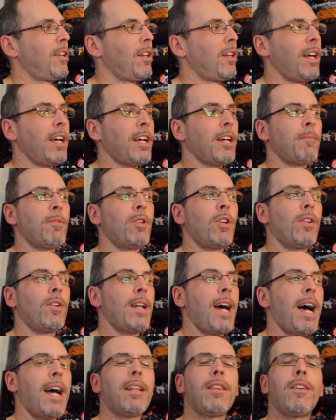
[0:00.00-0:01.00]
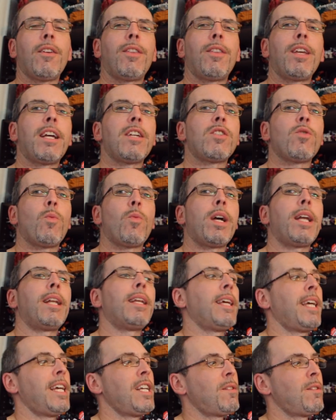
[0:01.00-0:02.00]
Do you like him? Do you not? Do you think he's a win?